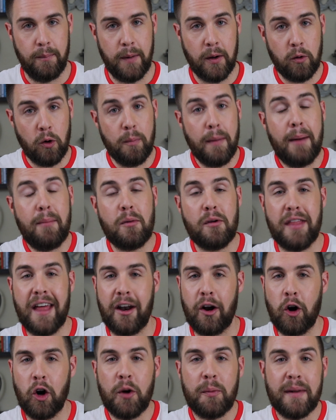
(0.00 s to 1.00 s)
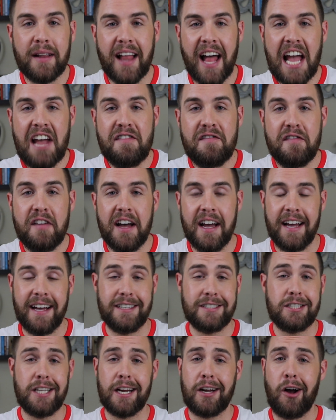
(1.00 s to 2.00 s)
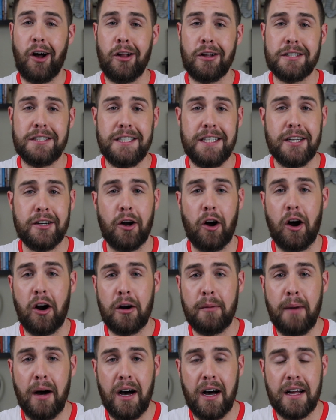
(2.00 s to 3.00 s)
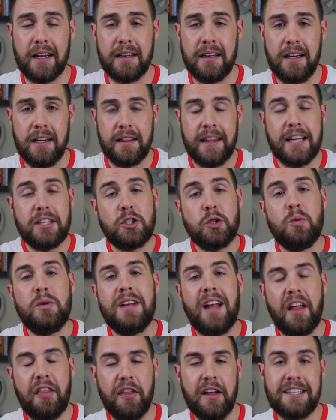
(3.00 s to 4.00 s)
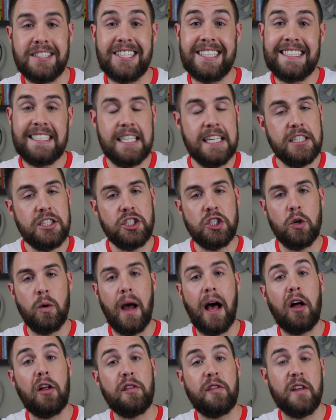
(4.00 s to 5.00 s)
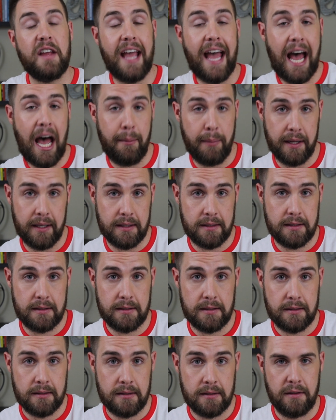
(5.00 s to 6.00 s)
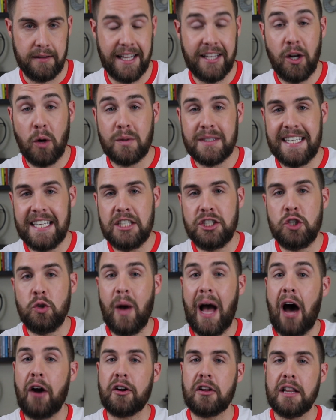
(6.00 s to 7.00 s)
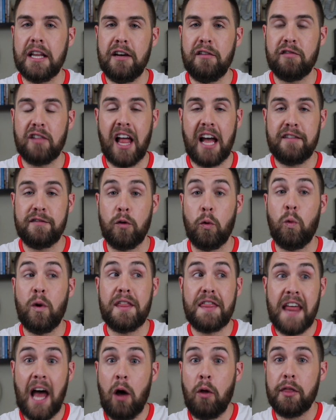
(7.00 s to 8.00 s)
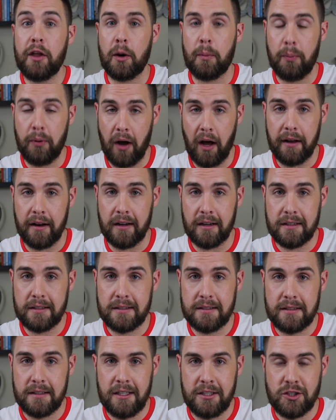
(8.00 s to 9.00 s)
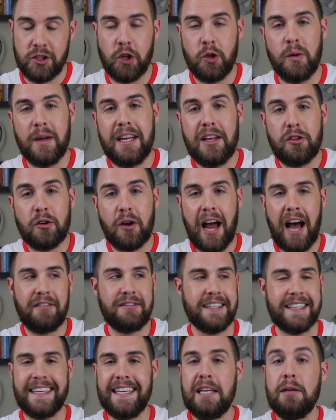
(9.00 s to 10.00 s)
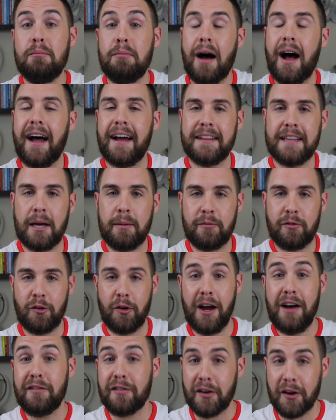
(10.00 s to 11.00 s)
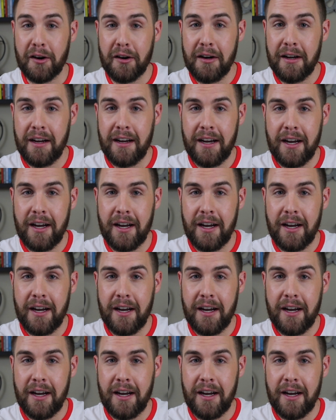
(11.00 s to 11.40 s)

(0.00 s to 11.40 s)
But remember that Herbalife and Shakeology and Arbonne, they do nothing to teach you healthy habits. They don't teach you how to live life without their products. So you either have to keep buying them forever